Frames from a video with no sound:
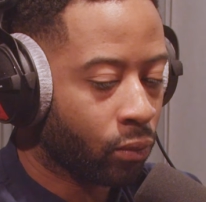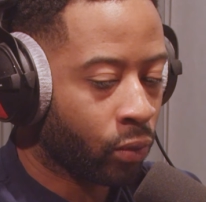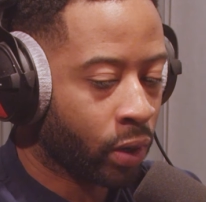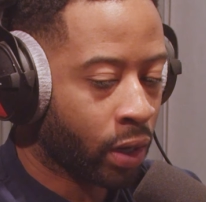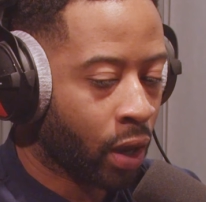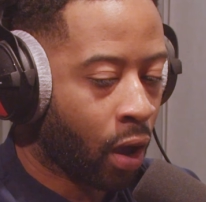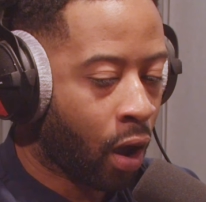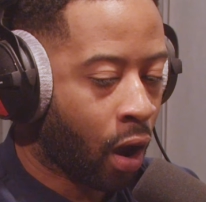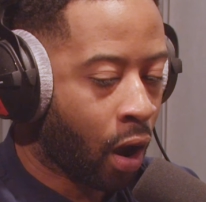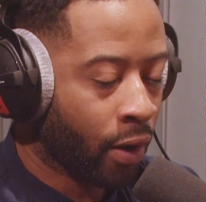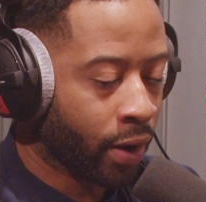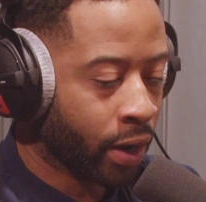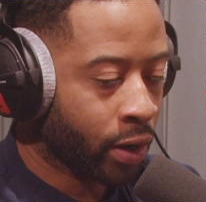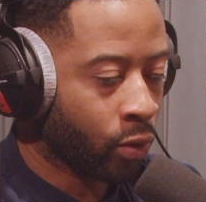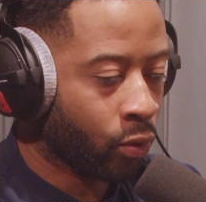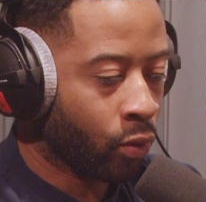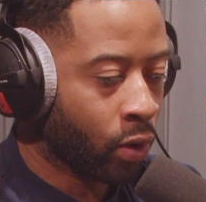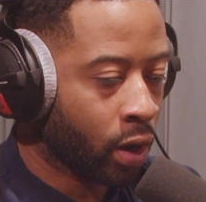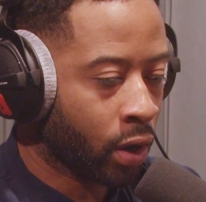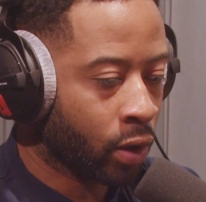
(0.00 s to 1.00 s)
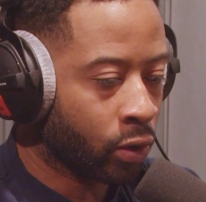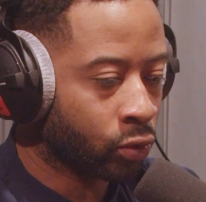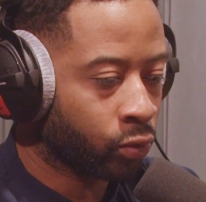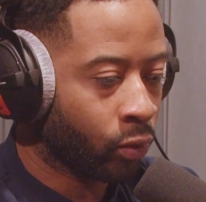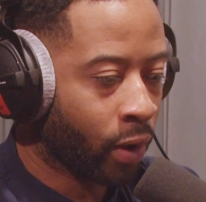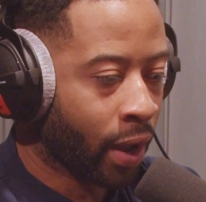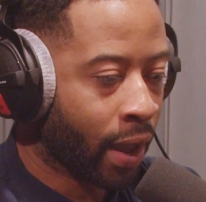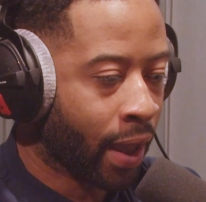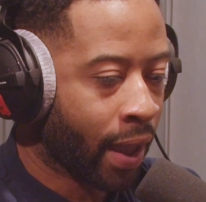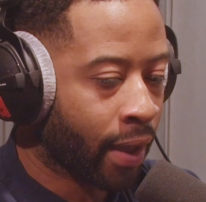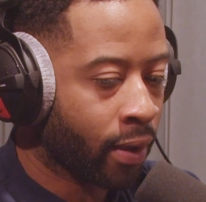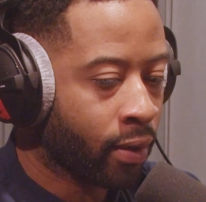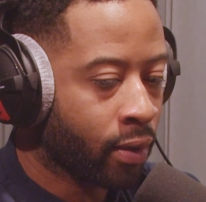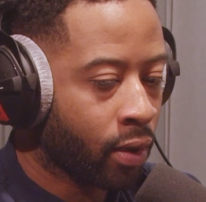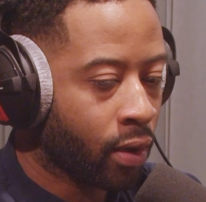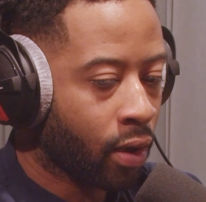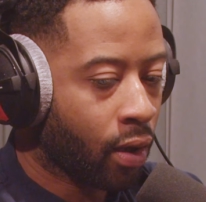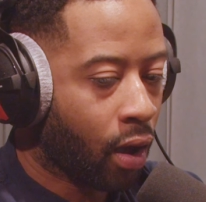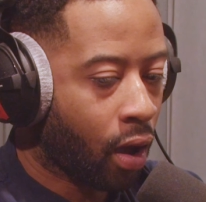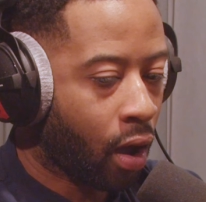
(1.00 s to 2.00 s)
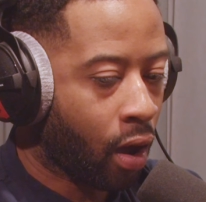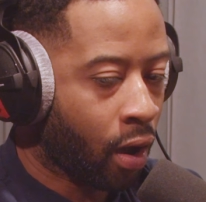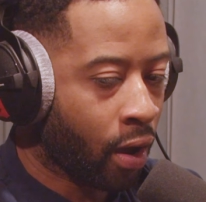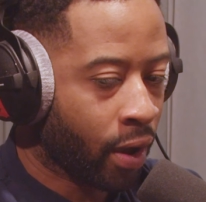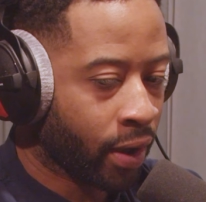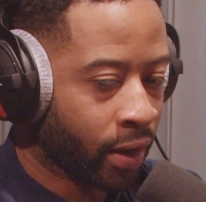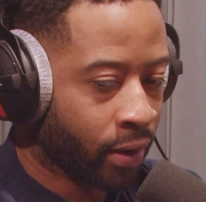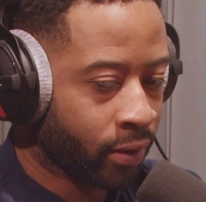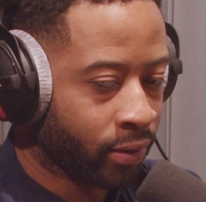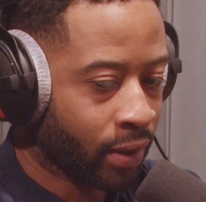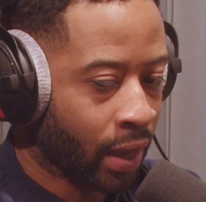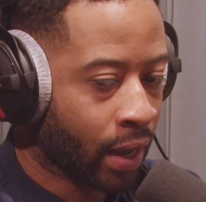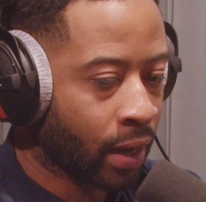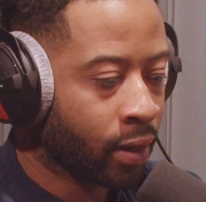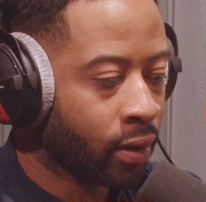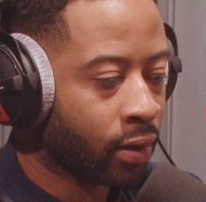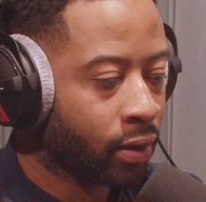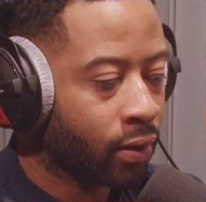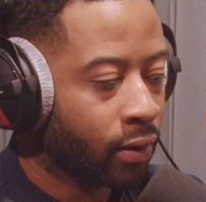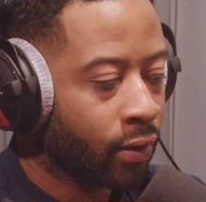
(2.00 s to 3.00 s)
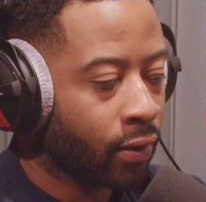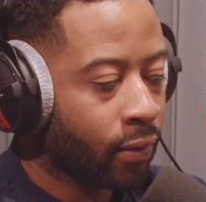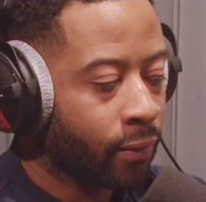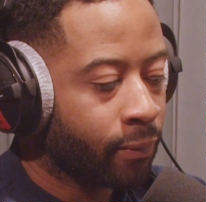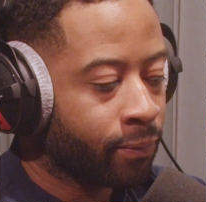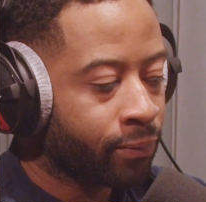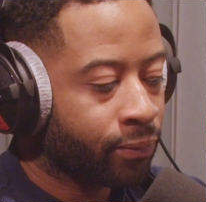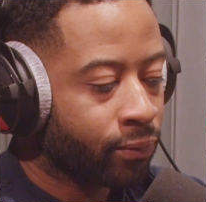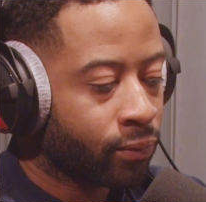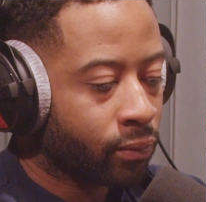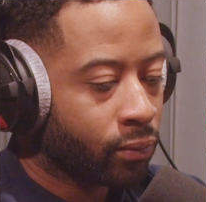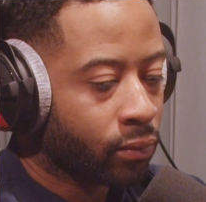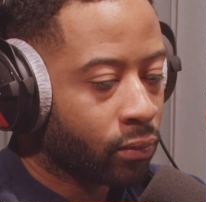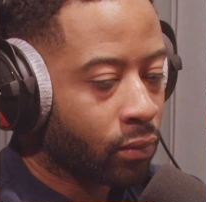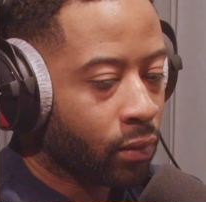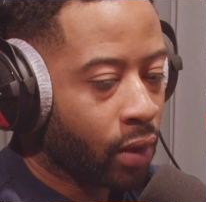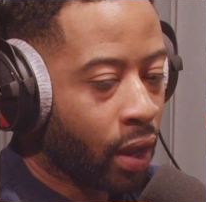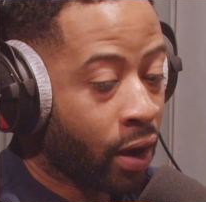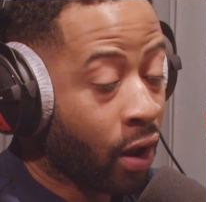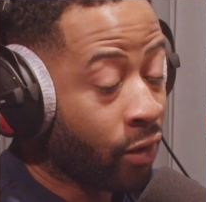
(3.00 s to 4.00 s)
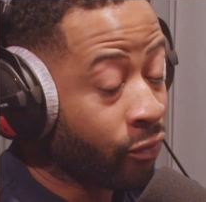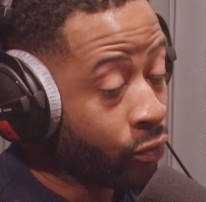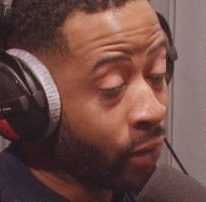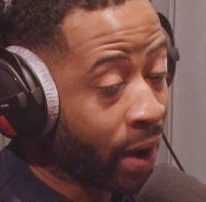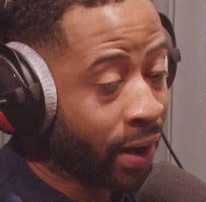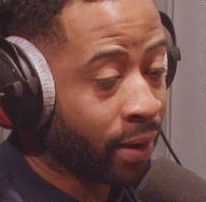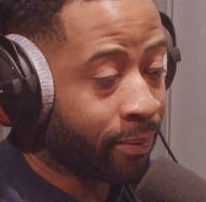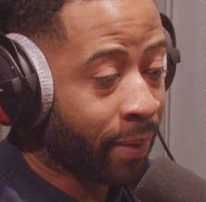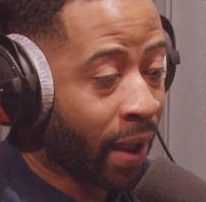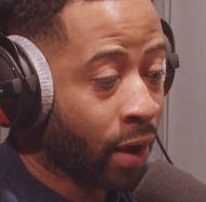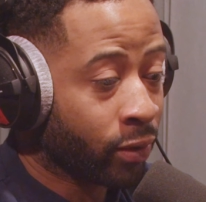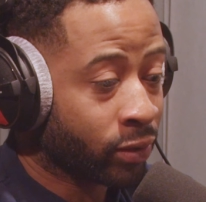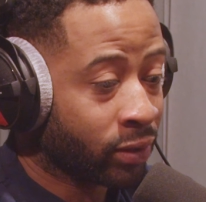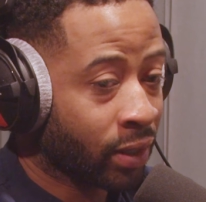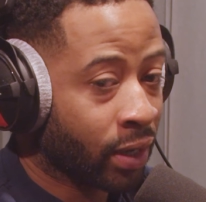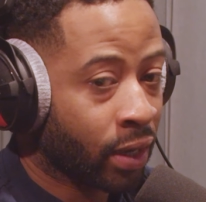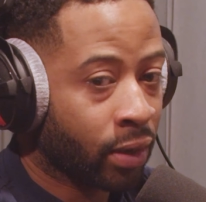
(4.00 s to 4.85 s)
we are in a world where I think, and I've read about